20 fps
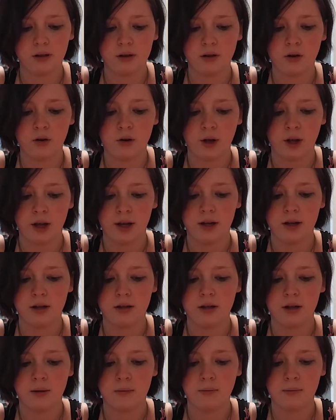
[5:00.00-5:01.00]
Okay,
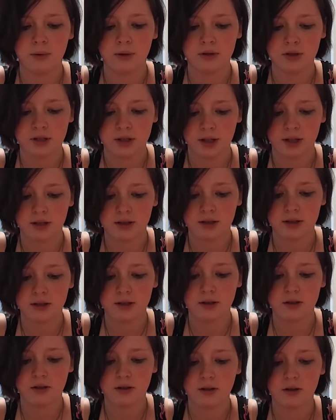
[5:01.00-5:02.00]
number 6.
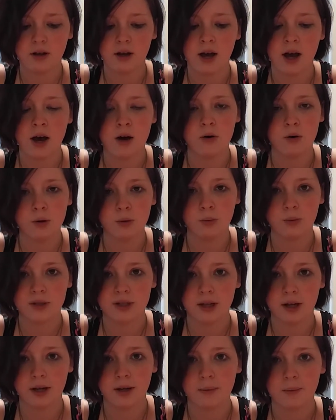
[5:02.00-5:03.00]
How old was
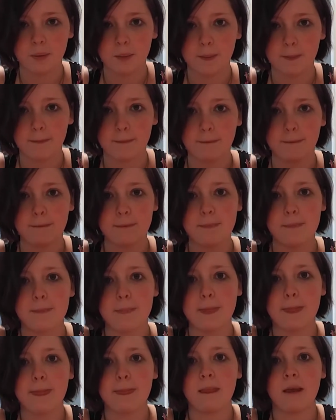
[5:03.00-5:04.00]
I?
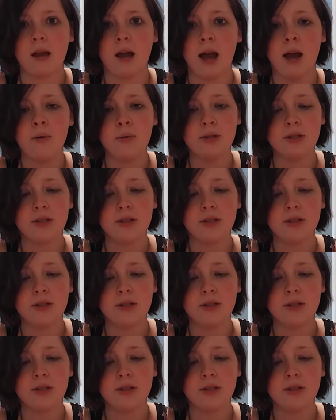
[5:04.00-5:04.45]
I was